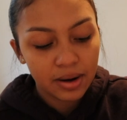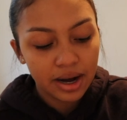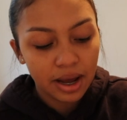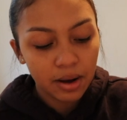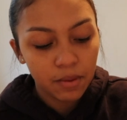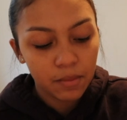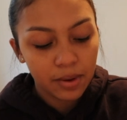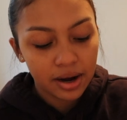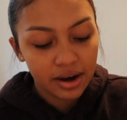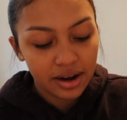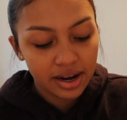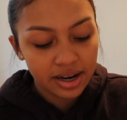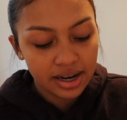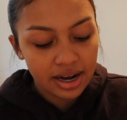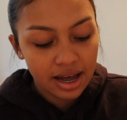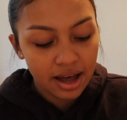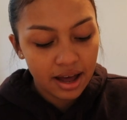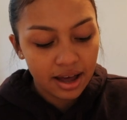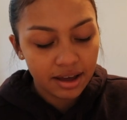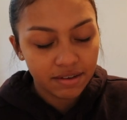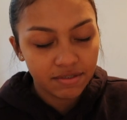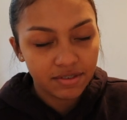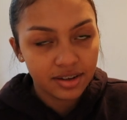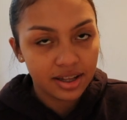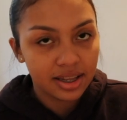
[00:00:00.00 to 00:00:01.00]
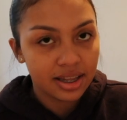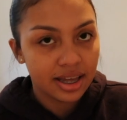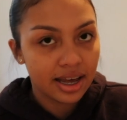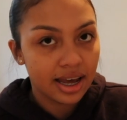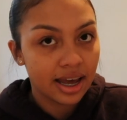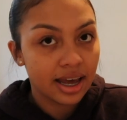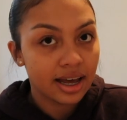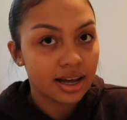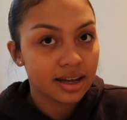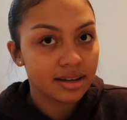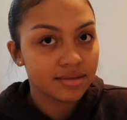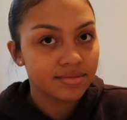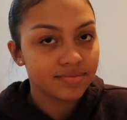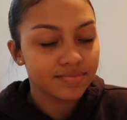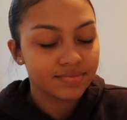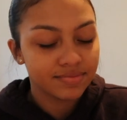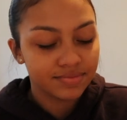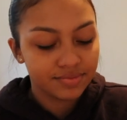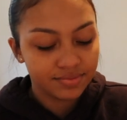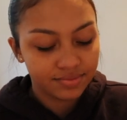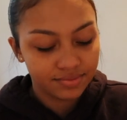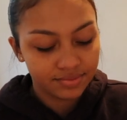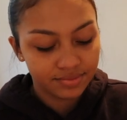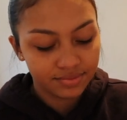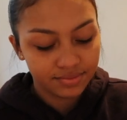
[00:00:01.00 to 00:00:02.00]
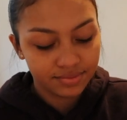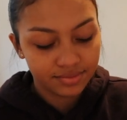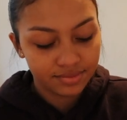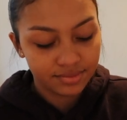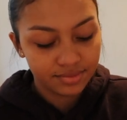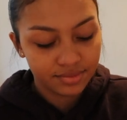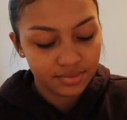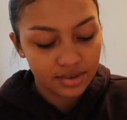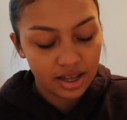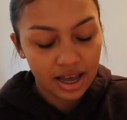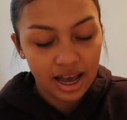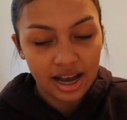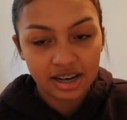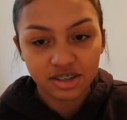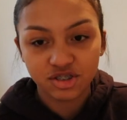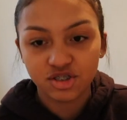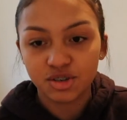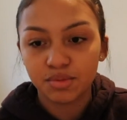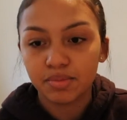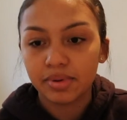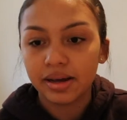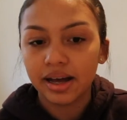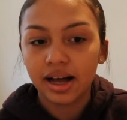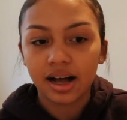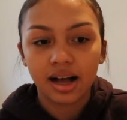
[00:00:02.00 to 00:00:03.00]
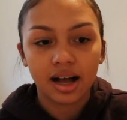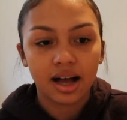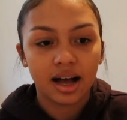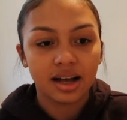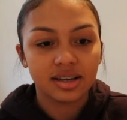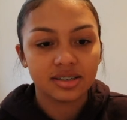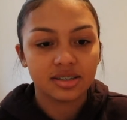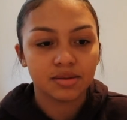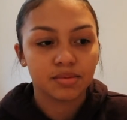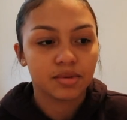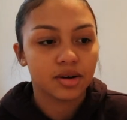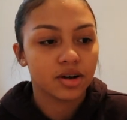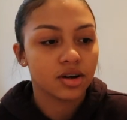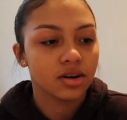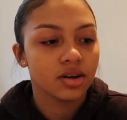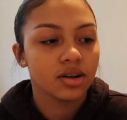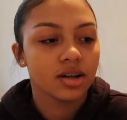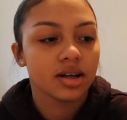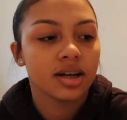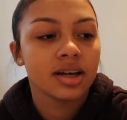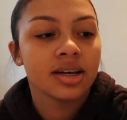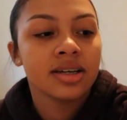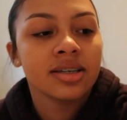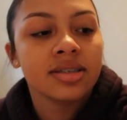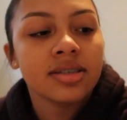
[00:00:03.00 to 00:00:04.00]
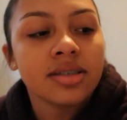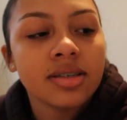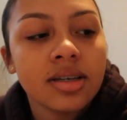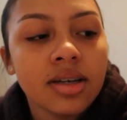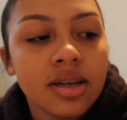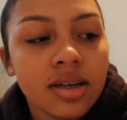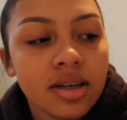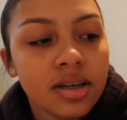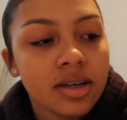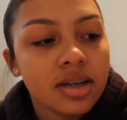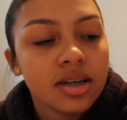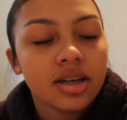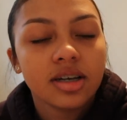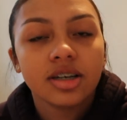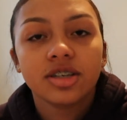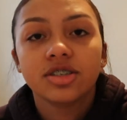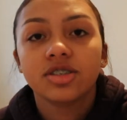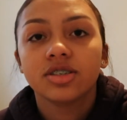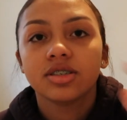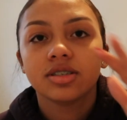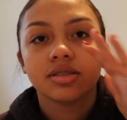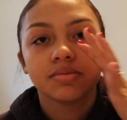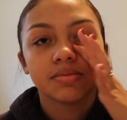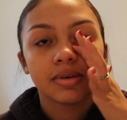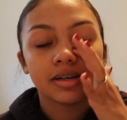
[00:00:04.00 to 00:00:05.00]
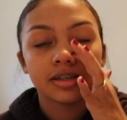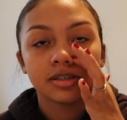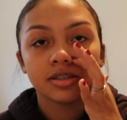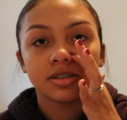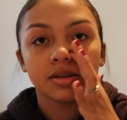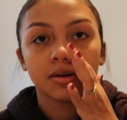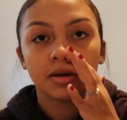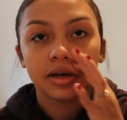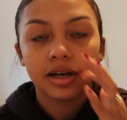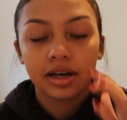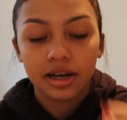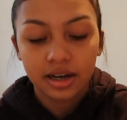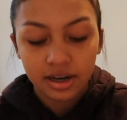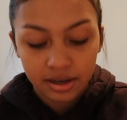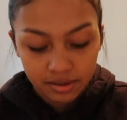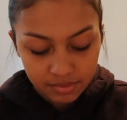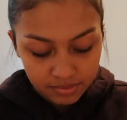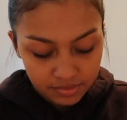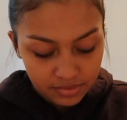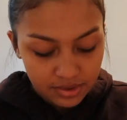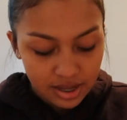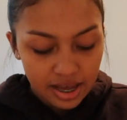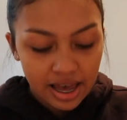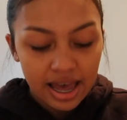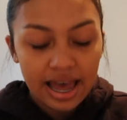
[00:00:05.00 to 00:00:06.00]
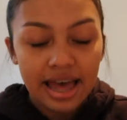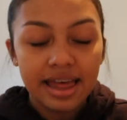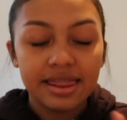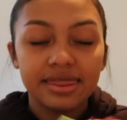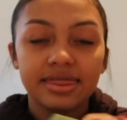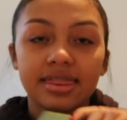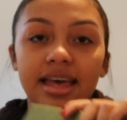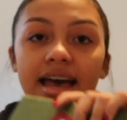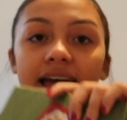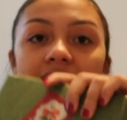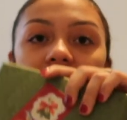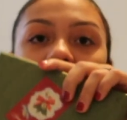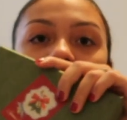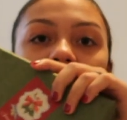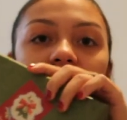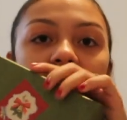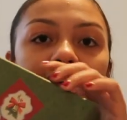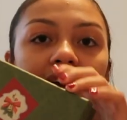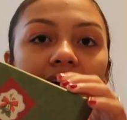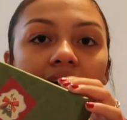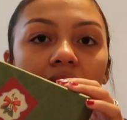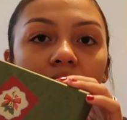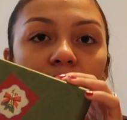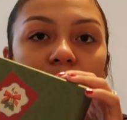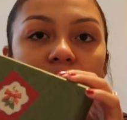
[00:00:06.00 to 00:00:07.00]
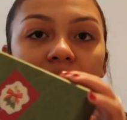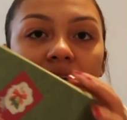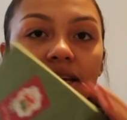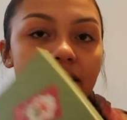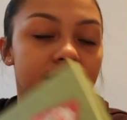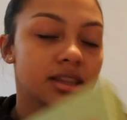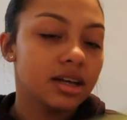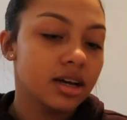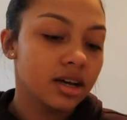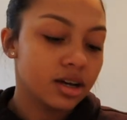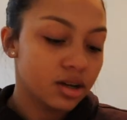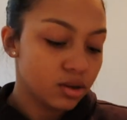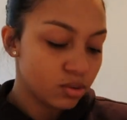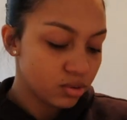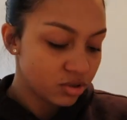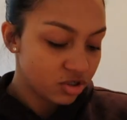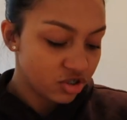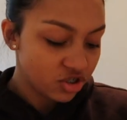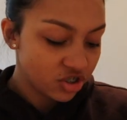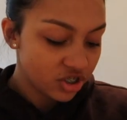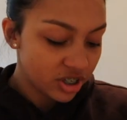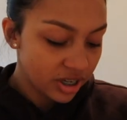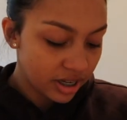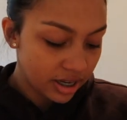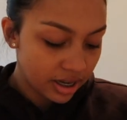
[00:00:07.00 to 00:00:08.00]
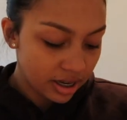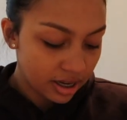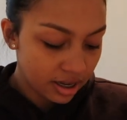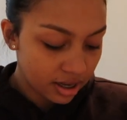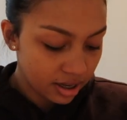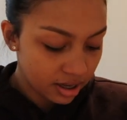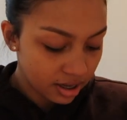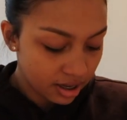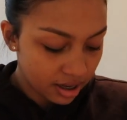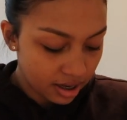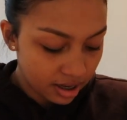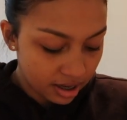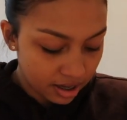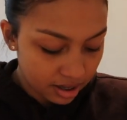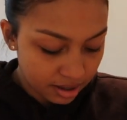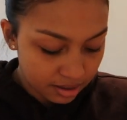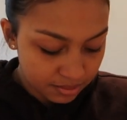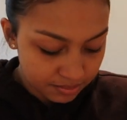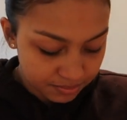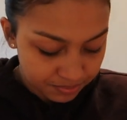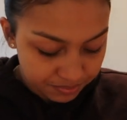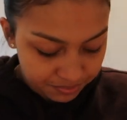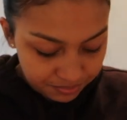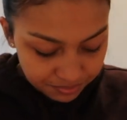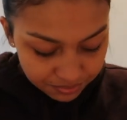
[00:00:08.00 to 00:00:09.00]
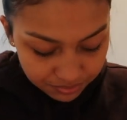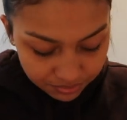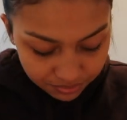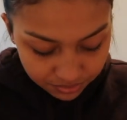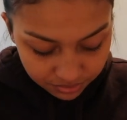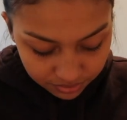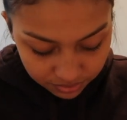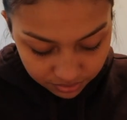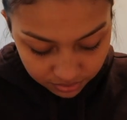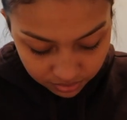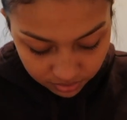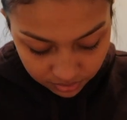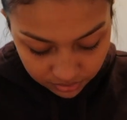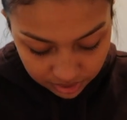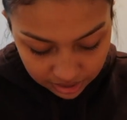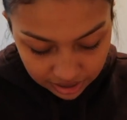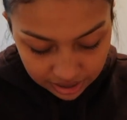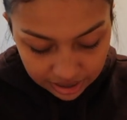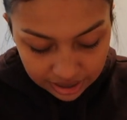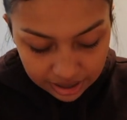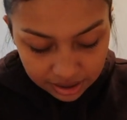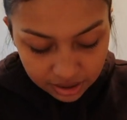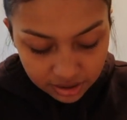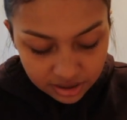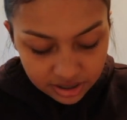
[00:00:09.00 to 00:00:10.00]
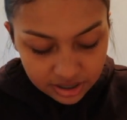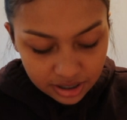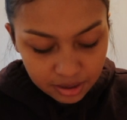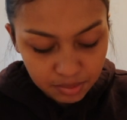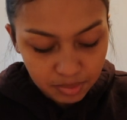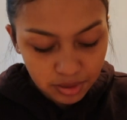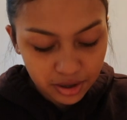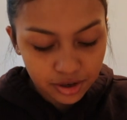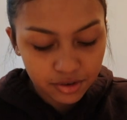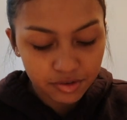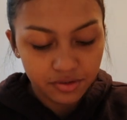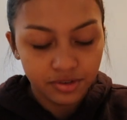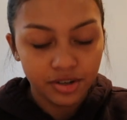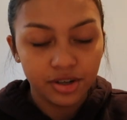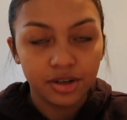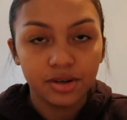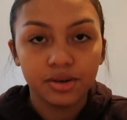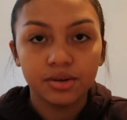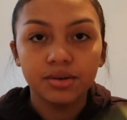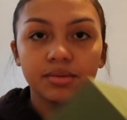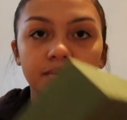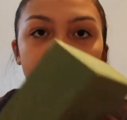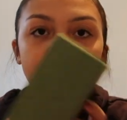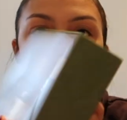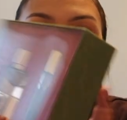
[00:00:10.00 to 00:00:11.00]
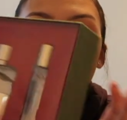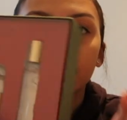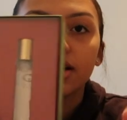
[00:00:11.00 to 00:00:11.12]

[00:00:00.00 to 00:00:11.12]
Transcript: when I wear it now, I feel like I should be on Gossip Girl because it just smells so good. And then they got me the Gucci um, Guilty perfume.